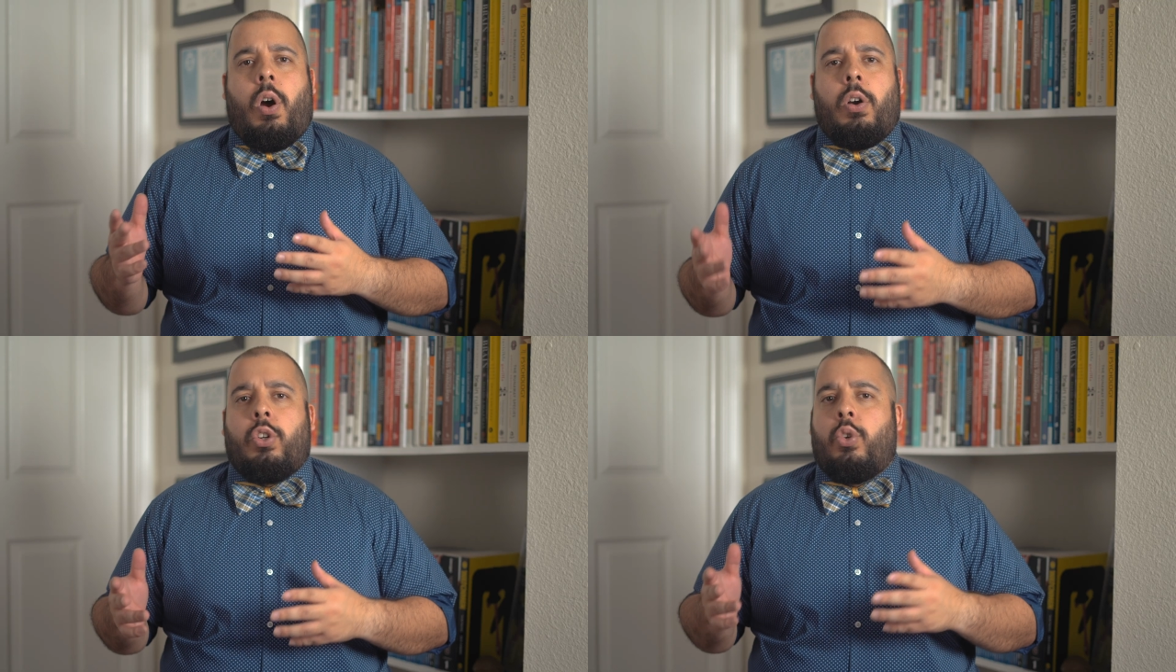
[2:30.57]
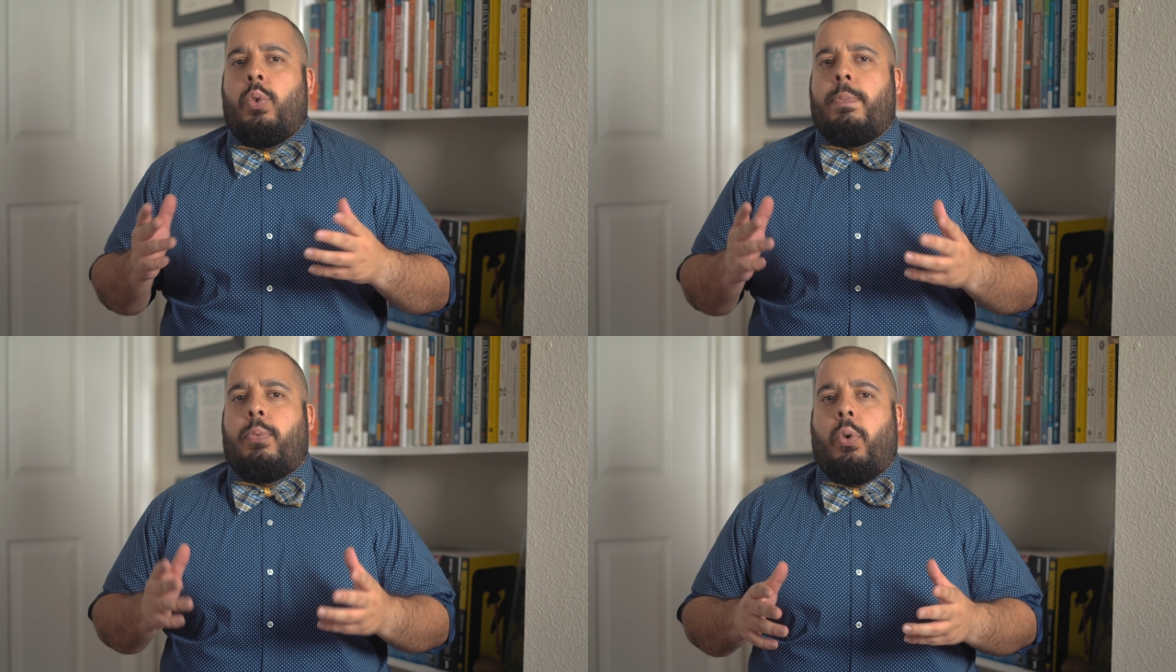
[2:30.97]
article
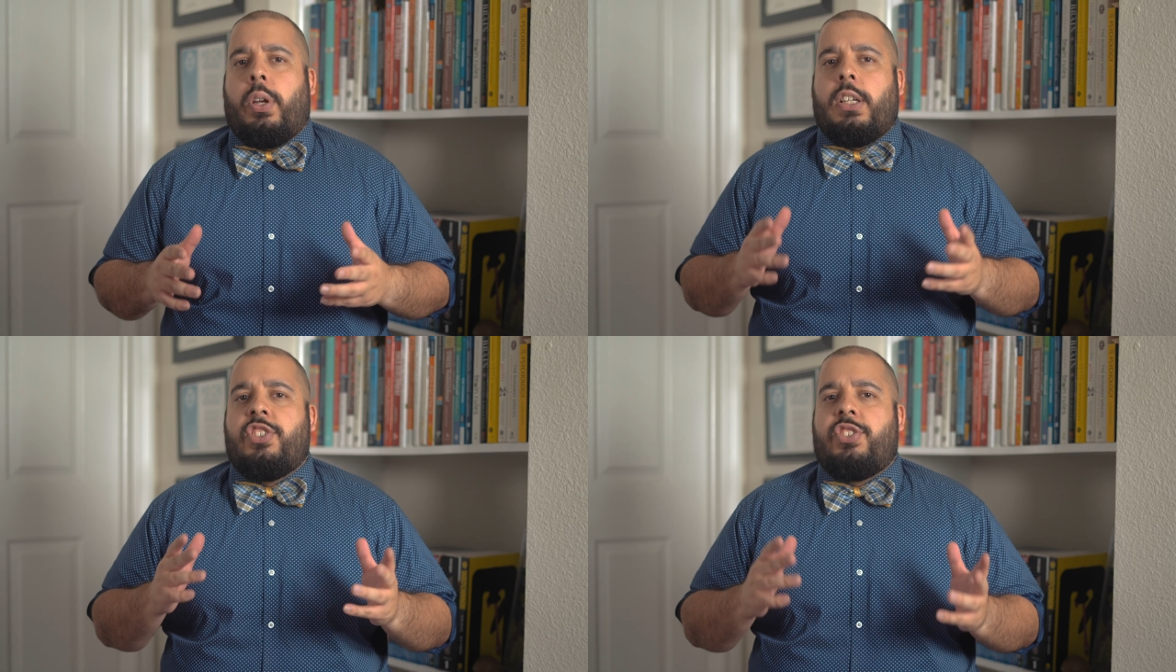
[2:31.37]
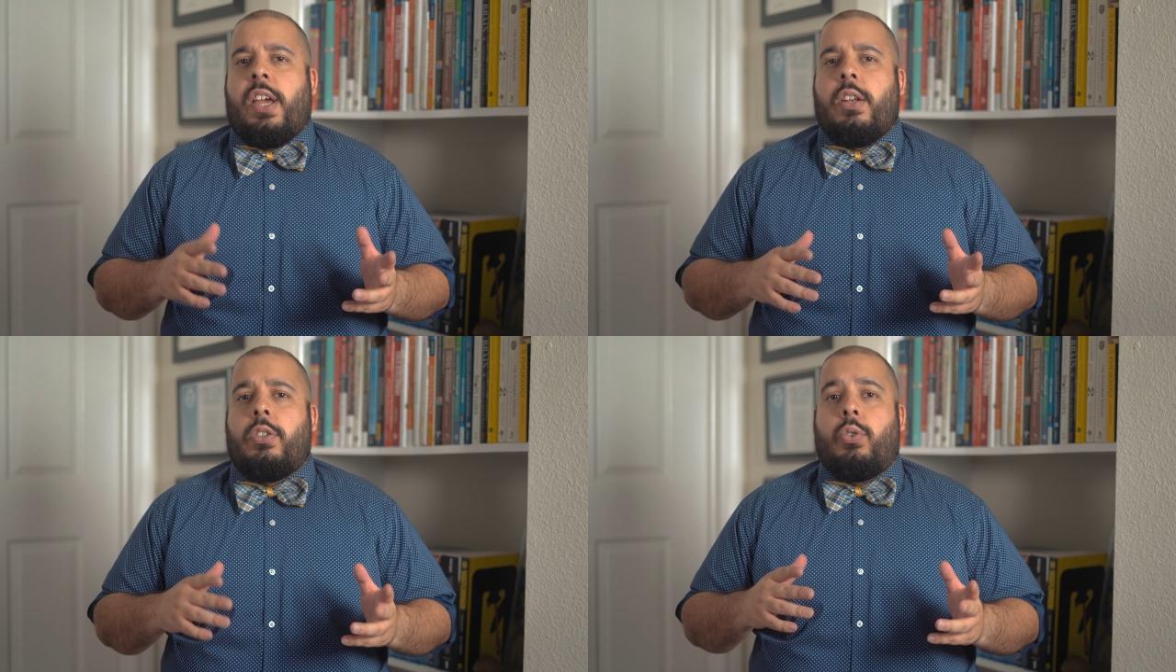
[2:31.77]
reporting
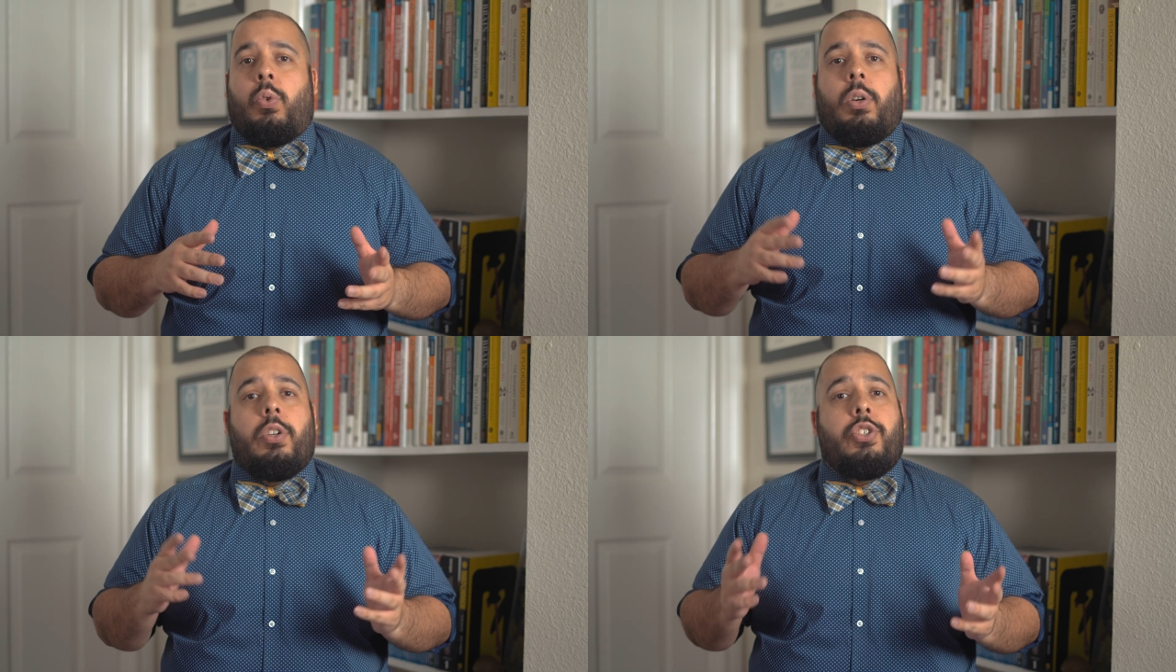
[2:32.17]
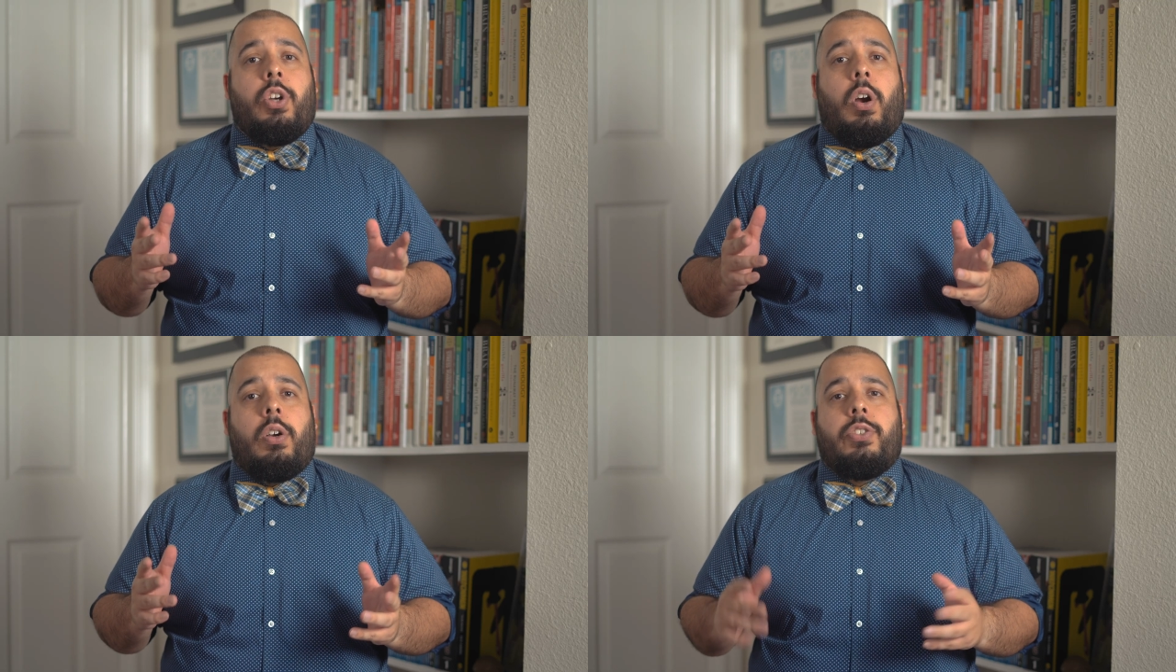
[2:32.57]
standards, or
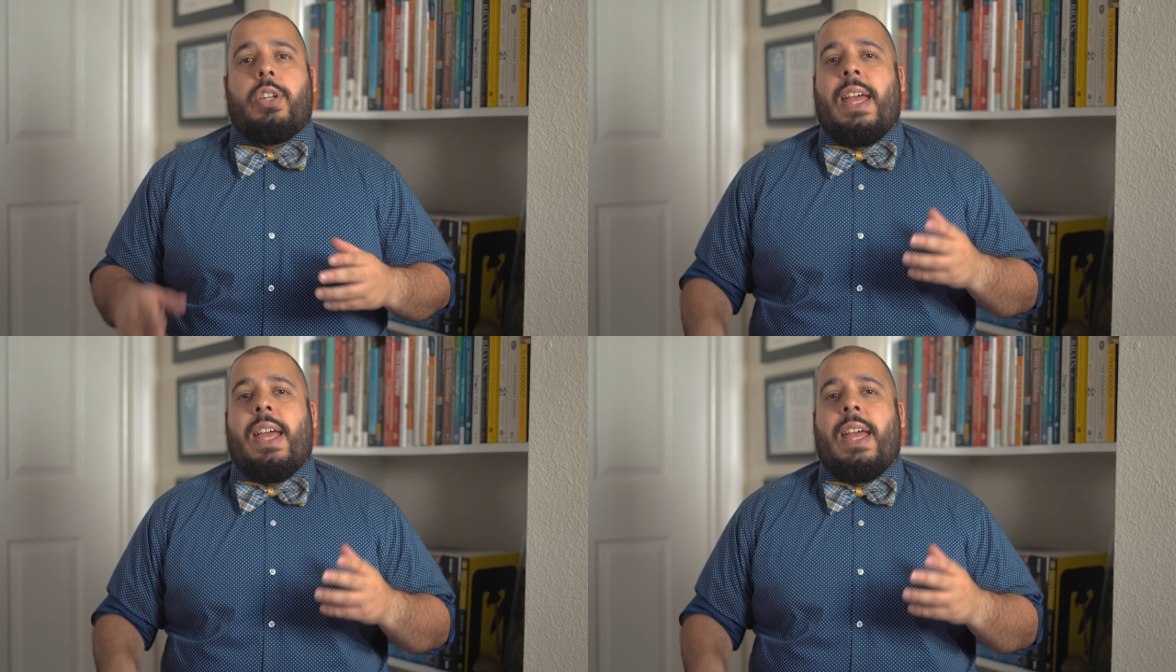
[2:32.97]
JARS,